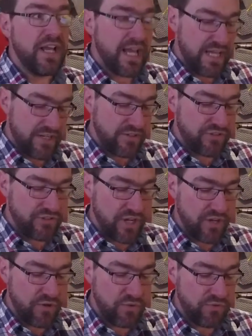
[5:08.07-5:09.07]
And
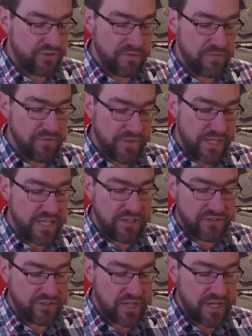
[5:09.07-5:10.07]
so some of
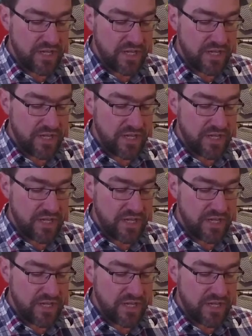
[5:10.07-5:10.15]
these,